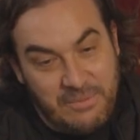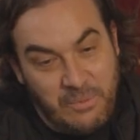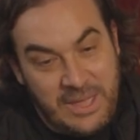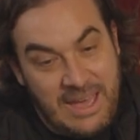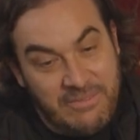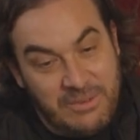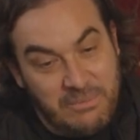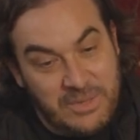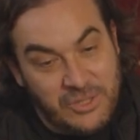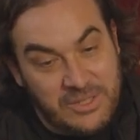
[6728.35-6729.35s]
we
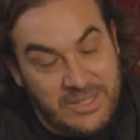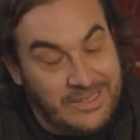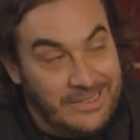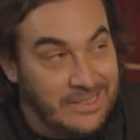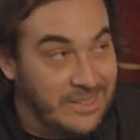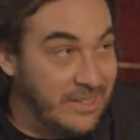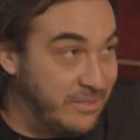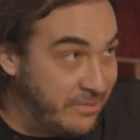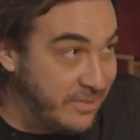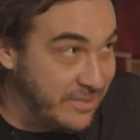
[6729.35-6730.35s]
haven't mentioned
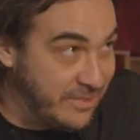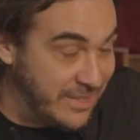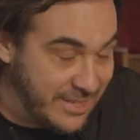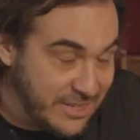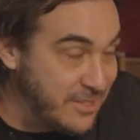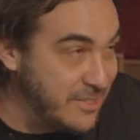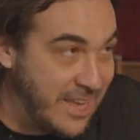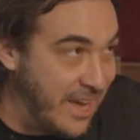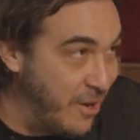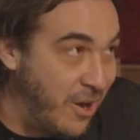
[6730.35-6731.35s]
Liz
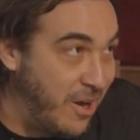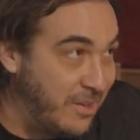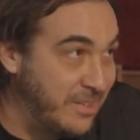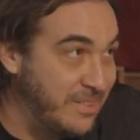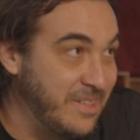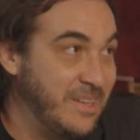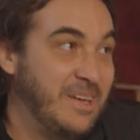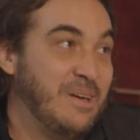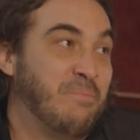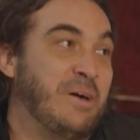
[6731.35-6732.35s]
at all,
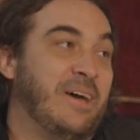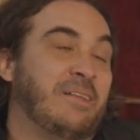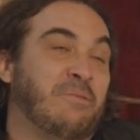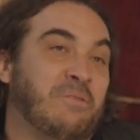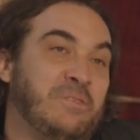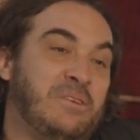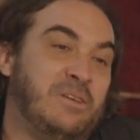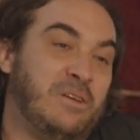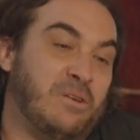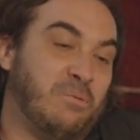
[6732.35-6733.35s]
but
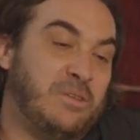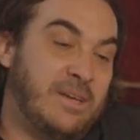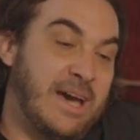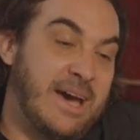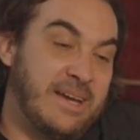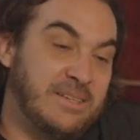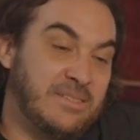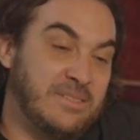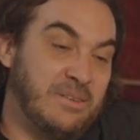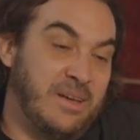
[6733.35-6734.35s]
when you
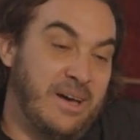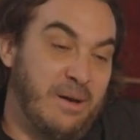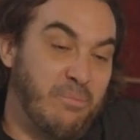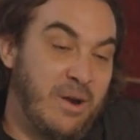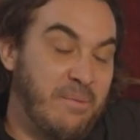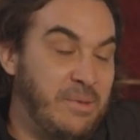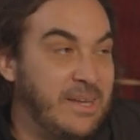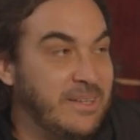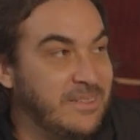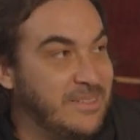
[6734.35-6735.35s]
guys brought
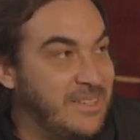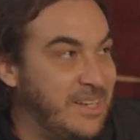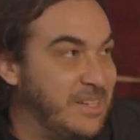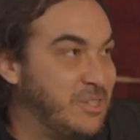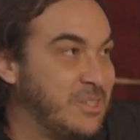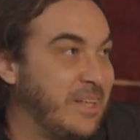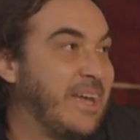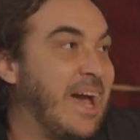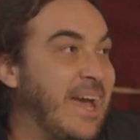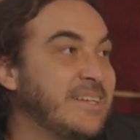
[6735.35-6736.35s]
me in to teach,
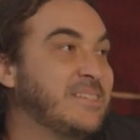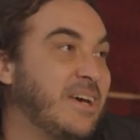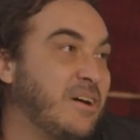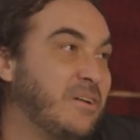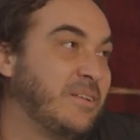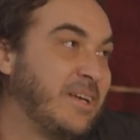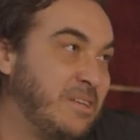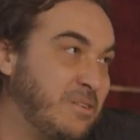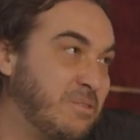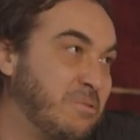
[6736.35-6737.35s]
like I could tell
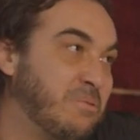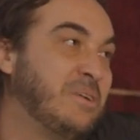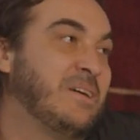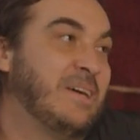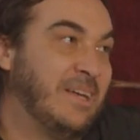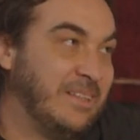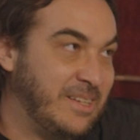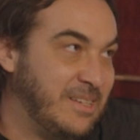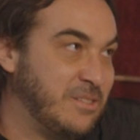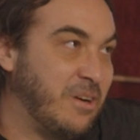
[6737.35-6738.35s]
like you and
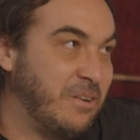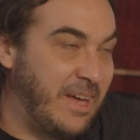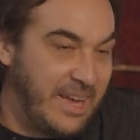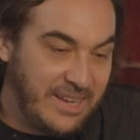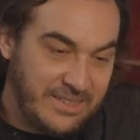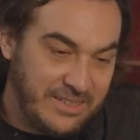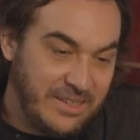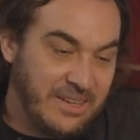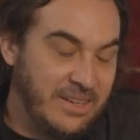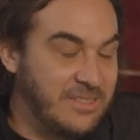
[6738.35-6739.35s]
Liz are like
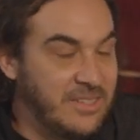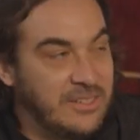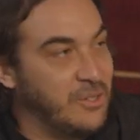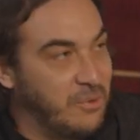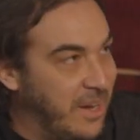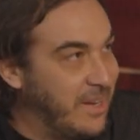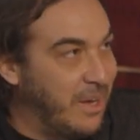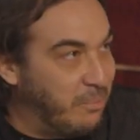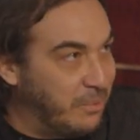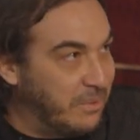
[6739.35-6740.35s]
such a great
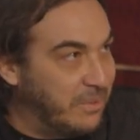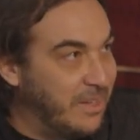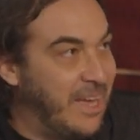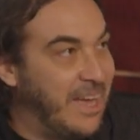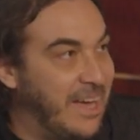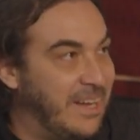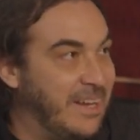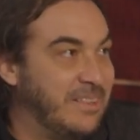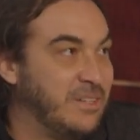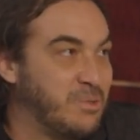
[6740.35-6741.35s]
couple,
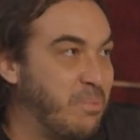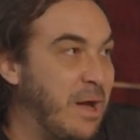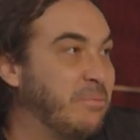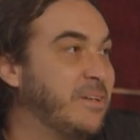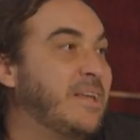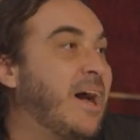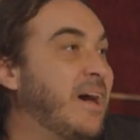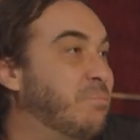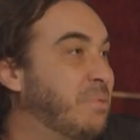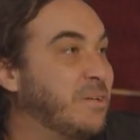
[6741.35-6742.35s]
and there's probably
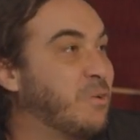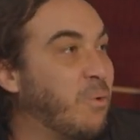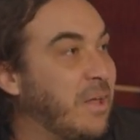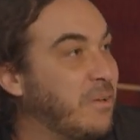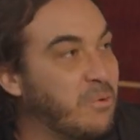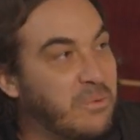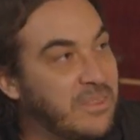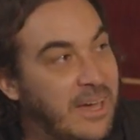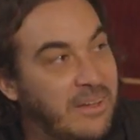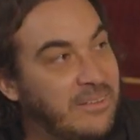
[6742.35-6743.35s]
not a Ben Kweller
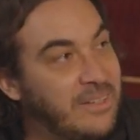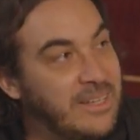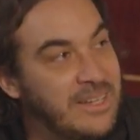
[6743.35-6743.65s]
without Liz.